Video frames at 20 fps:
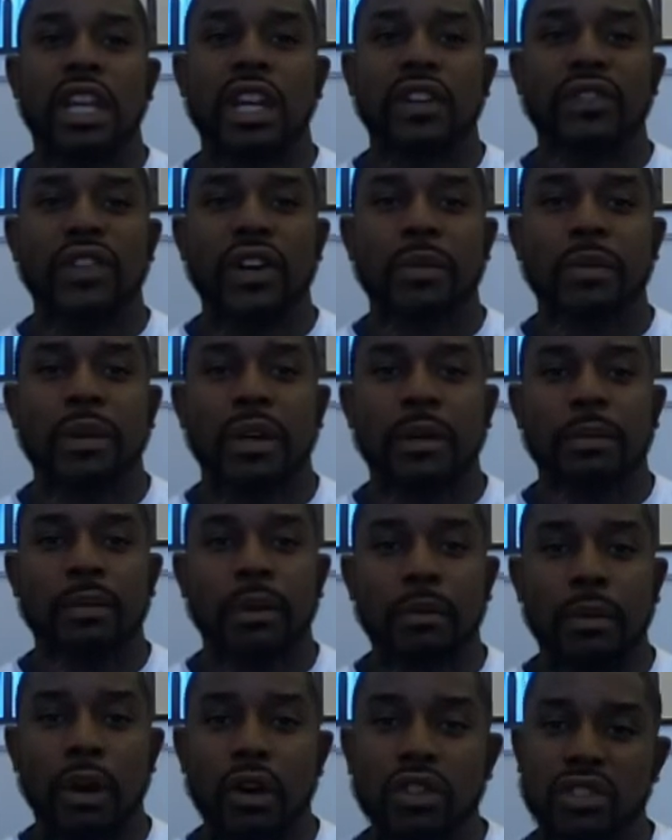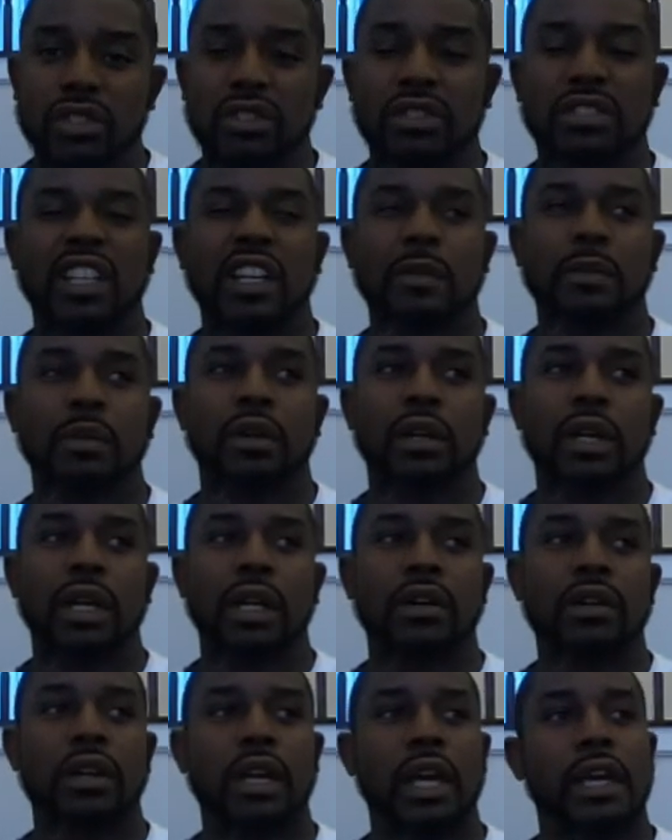at it from a promotional standpoint,
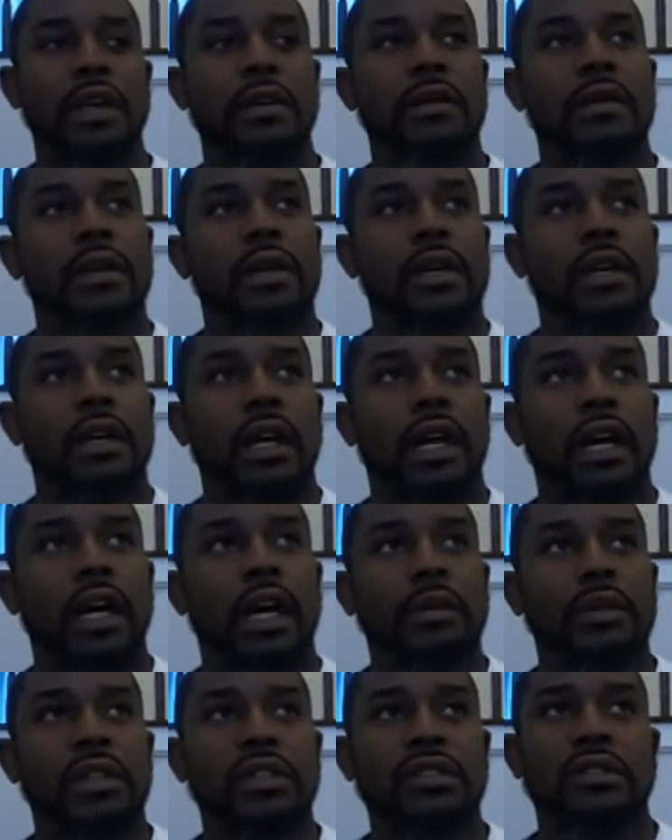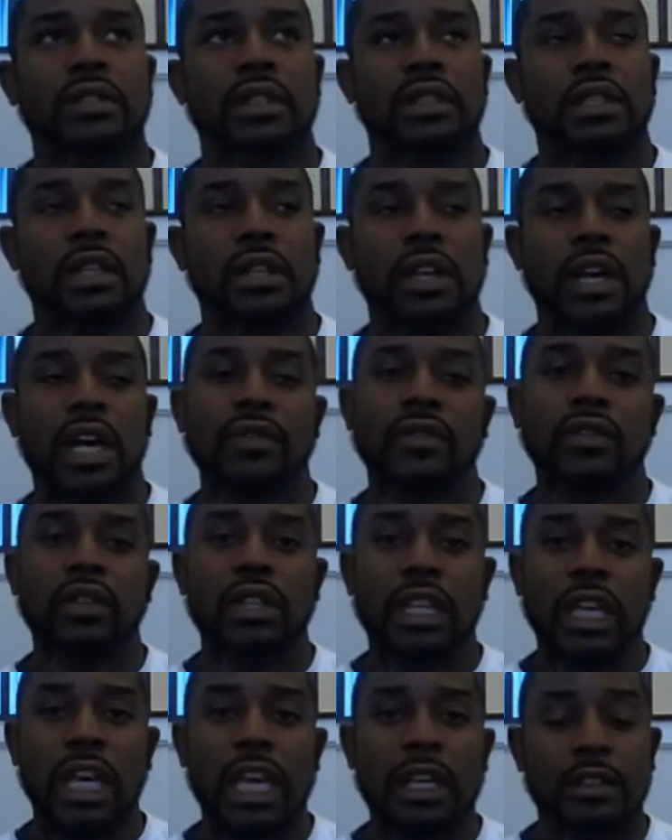like, okay, this is another avenue to
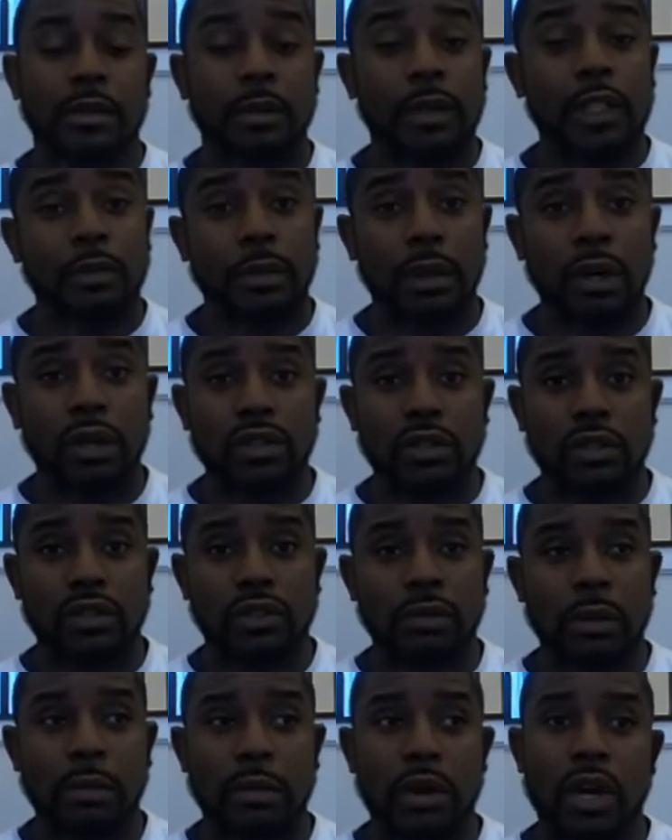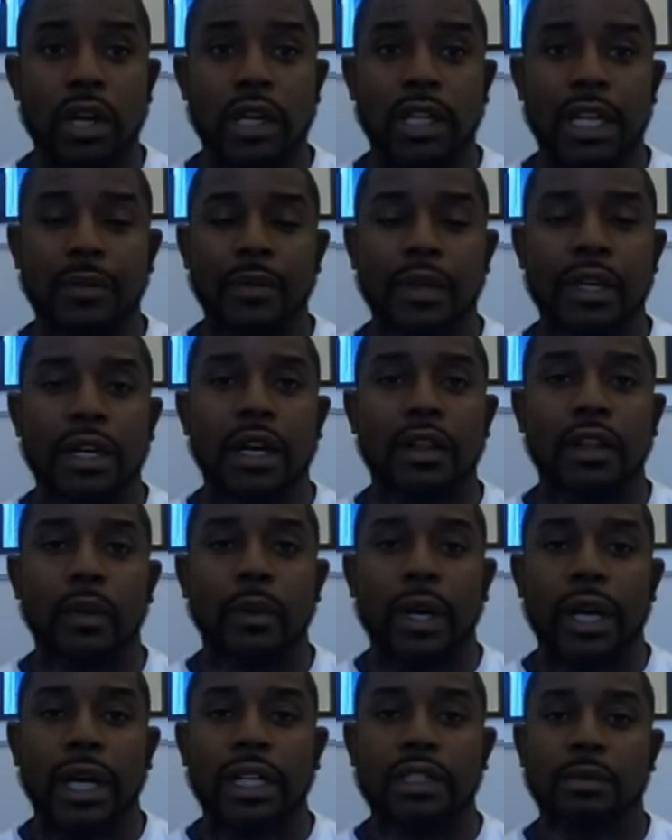gain some exposure from a market that we
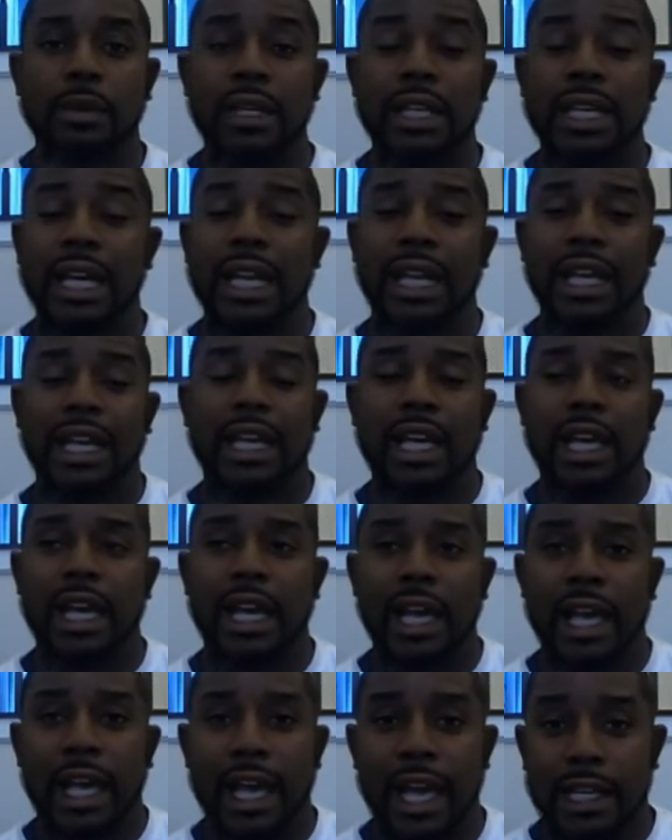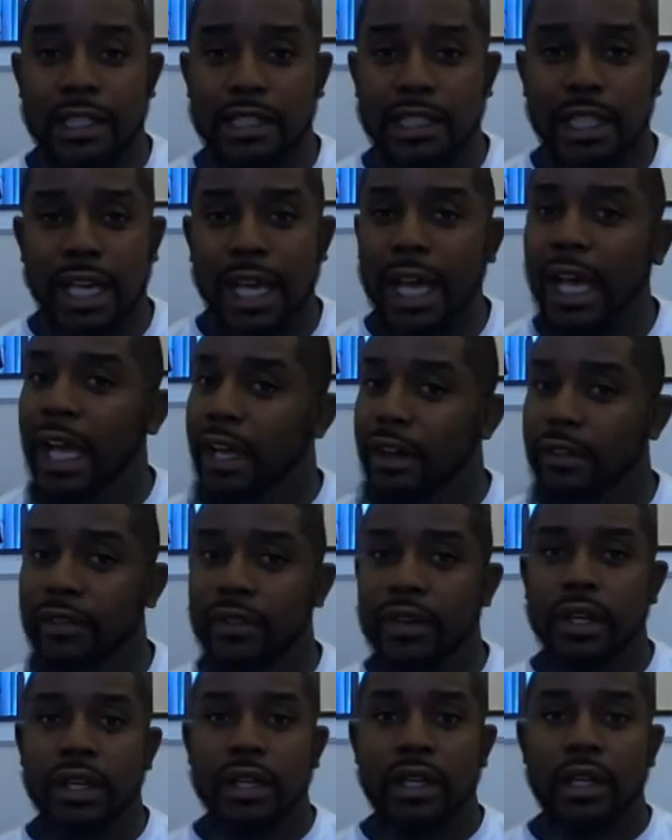otherwise may not actually have
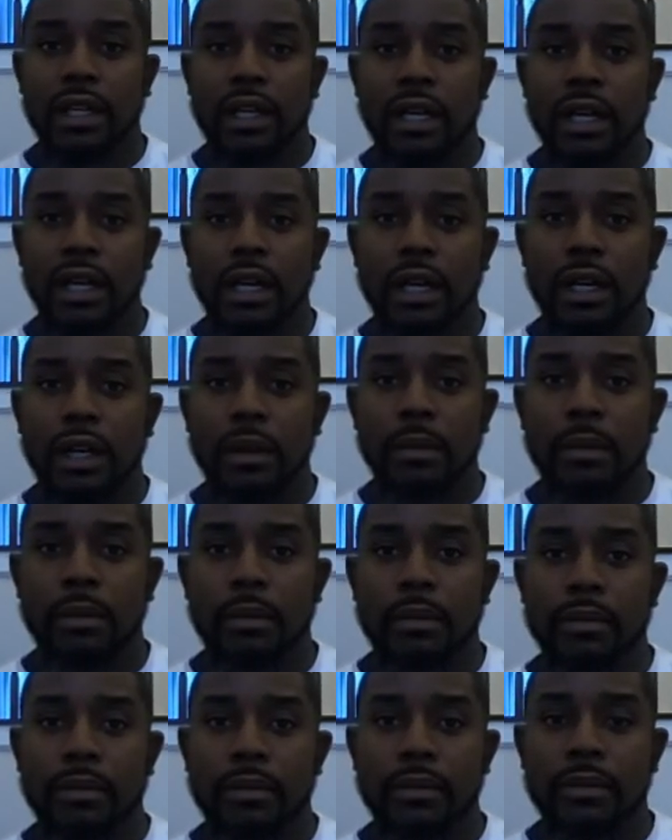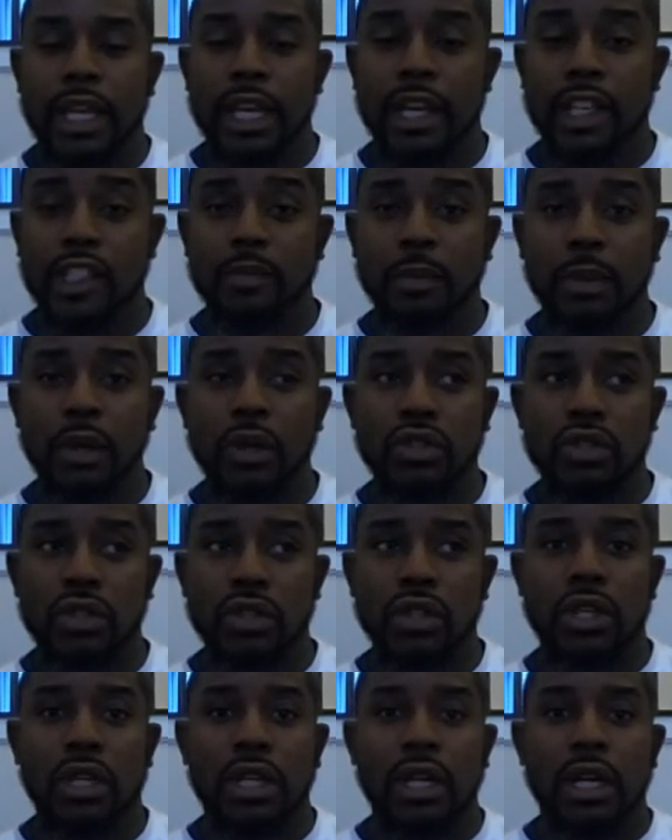that
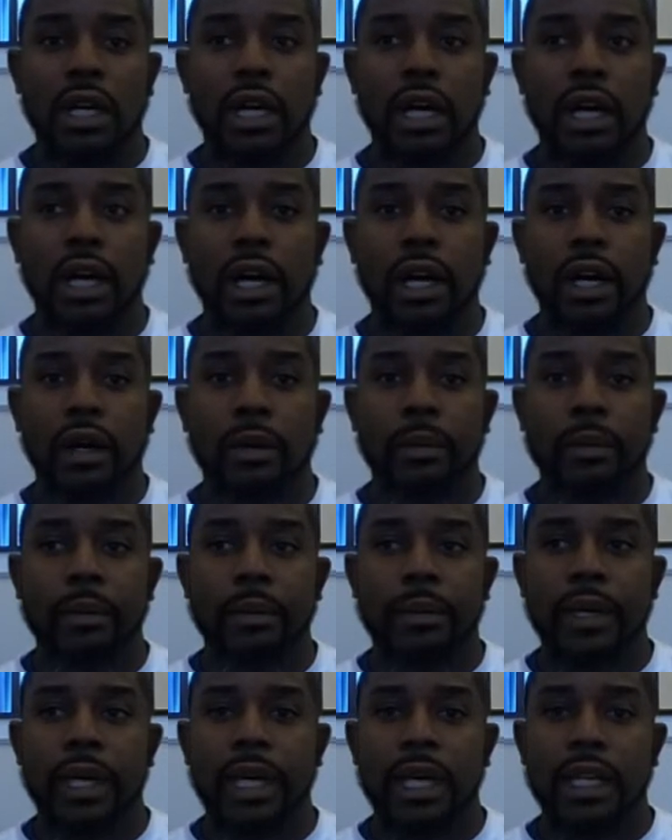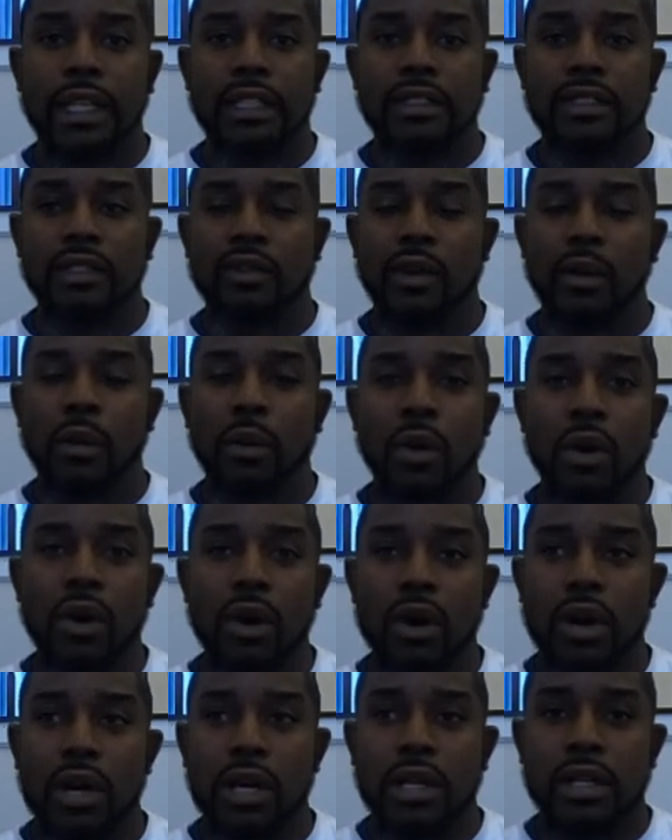exposure. And is the
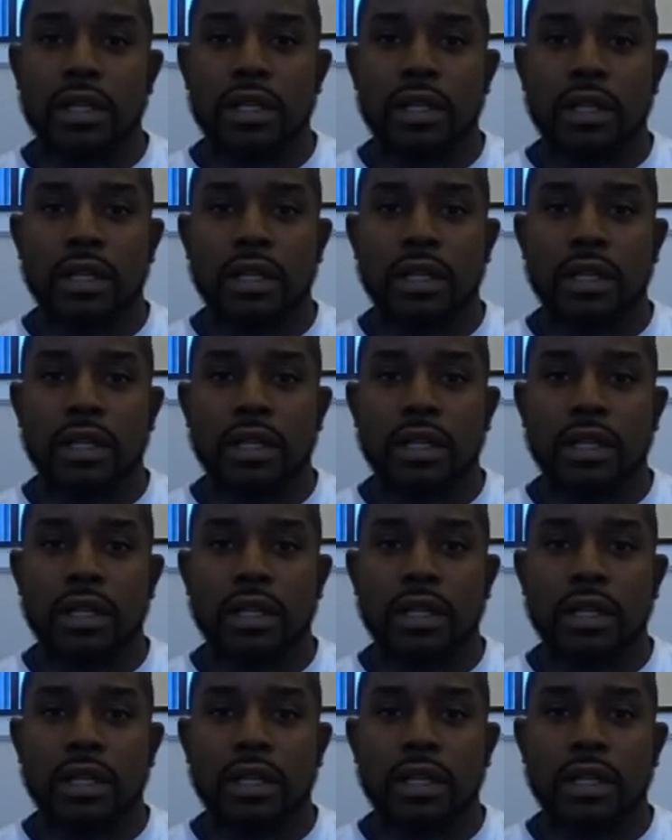reward,